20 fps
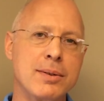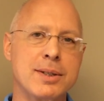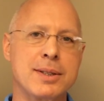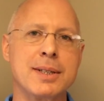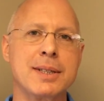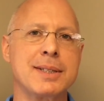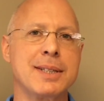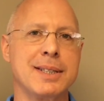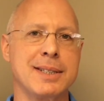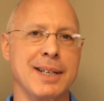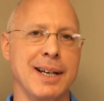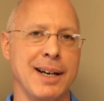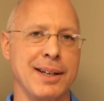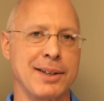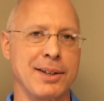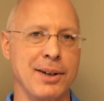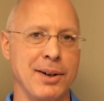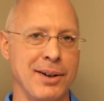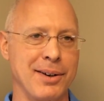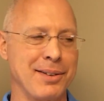sissies out
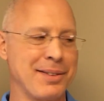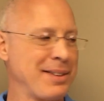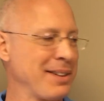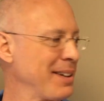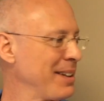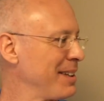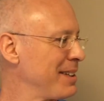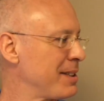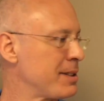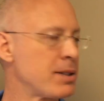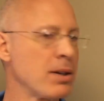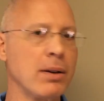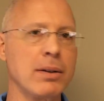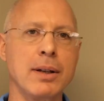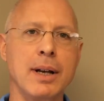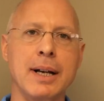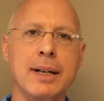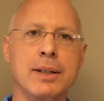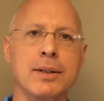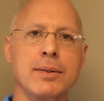there that don't
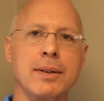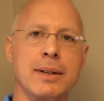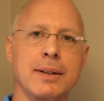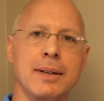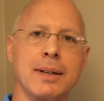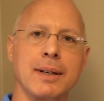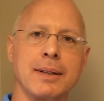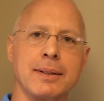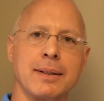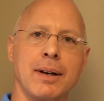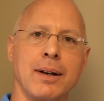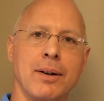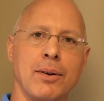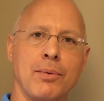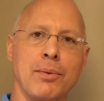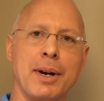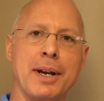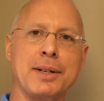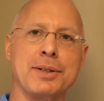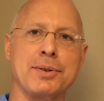like doing things on a
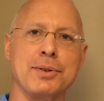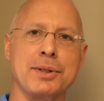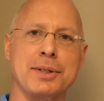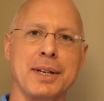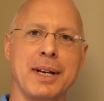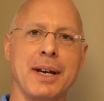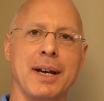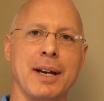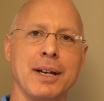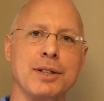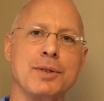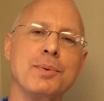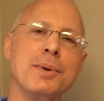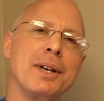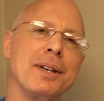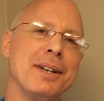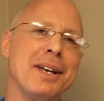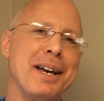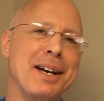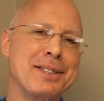razor's edge, we
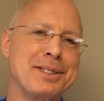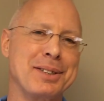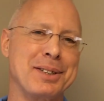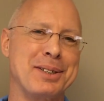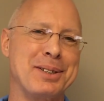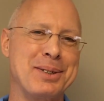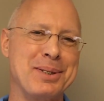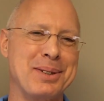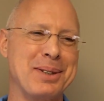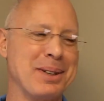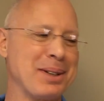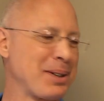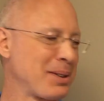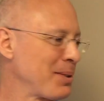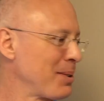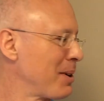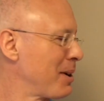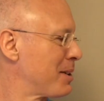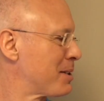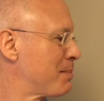can actually do the
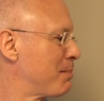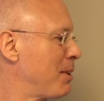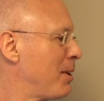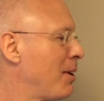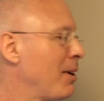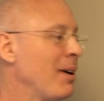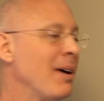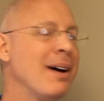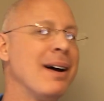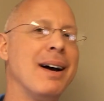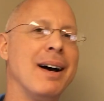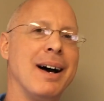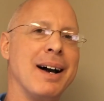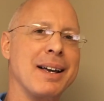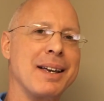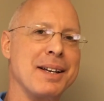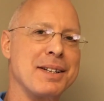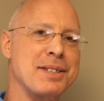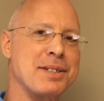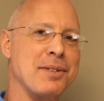lacrosse ball
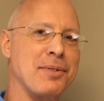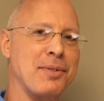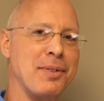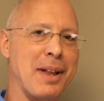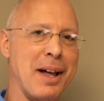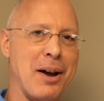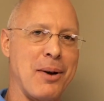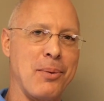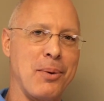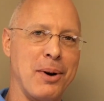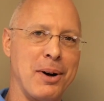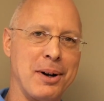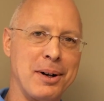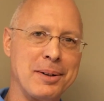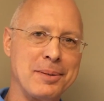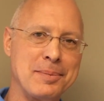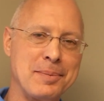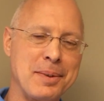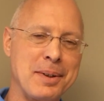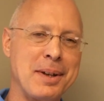against a flat
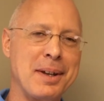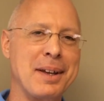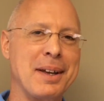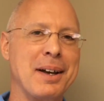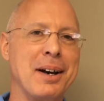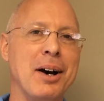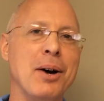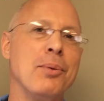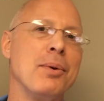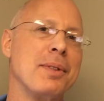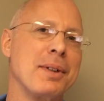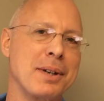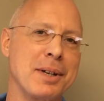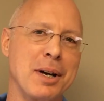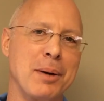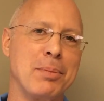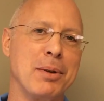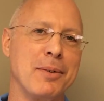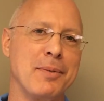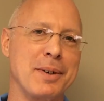wall with a
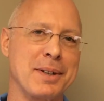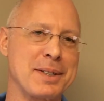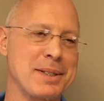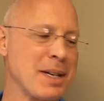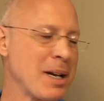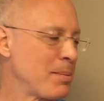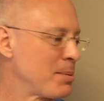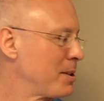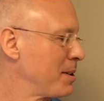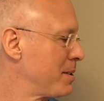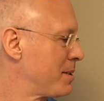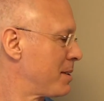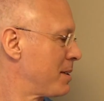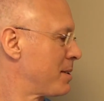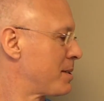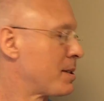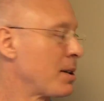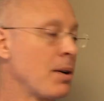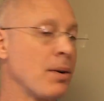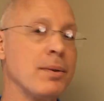couple of exceptions.
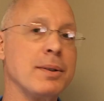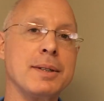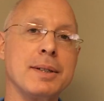So